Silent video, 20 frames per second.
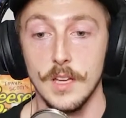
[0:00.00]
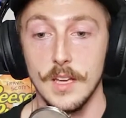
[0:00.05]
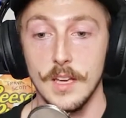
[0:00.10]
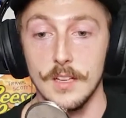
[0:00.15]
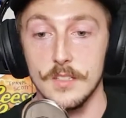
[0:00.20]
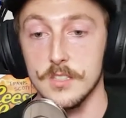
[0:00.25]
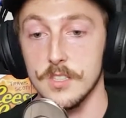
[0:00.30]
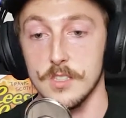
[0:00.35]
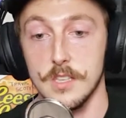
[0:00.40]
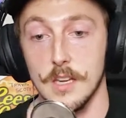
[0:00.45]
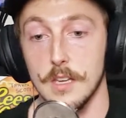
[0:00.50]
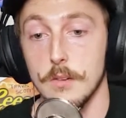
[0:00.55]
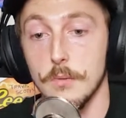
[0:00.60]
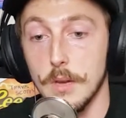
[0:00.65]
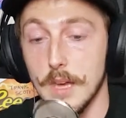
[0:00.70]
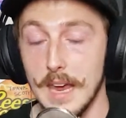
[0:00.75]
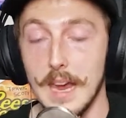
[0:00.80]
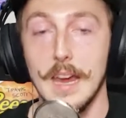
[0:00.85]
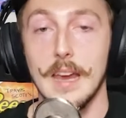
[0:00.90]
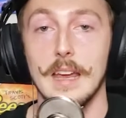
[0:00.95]
It's just like you
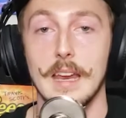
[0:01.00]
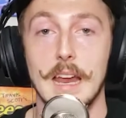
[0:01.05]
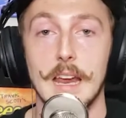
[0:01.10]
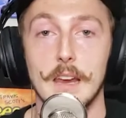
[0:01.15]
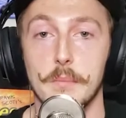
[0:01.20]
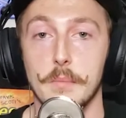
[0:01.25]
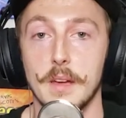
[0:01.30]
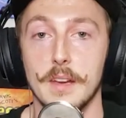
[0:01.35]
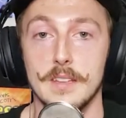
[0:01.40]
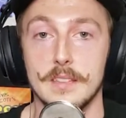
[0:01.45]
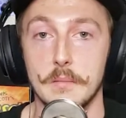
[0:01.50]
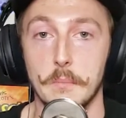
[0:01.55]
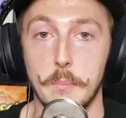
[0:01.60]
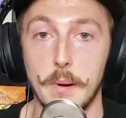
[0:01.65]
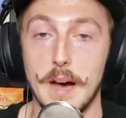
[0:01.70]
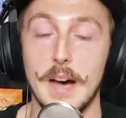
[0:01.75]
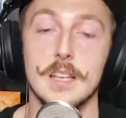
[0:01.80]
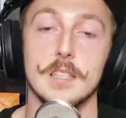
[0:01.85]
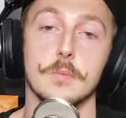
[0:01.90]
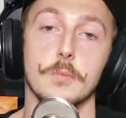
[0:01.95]
can't get out of bed. It's
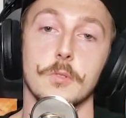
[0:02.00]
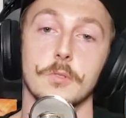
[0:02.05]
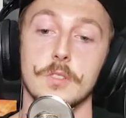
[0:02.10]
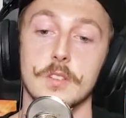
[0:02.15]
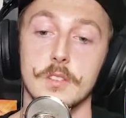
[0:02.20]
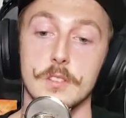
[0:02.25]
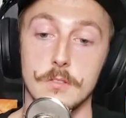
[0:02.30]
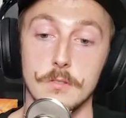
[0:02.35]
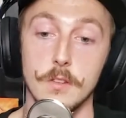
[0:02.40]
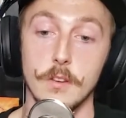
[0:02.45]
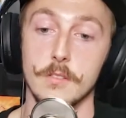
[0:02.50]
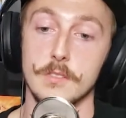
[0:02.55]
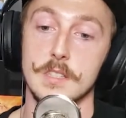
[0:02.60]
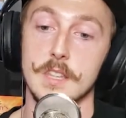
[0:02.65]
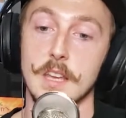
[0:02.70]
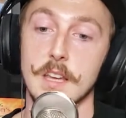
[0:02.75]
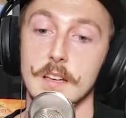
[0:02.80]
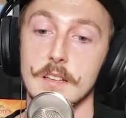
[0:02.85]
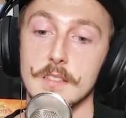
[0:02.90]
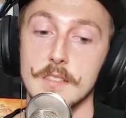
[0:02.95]
impossible to do those
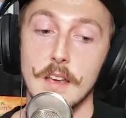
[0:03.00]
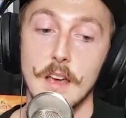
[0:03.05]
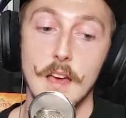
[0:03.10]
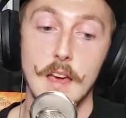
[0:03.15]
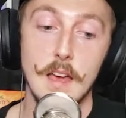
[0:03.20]
things.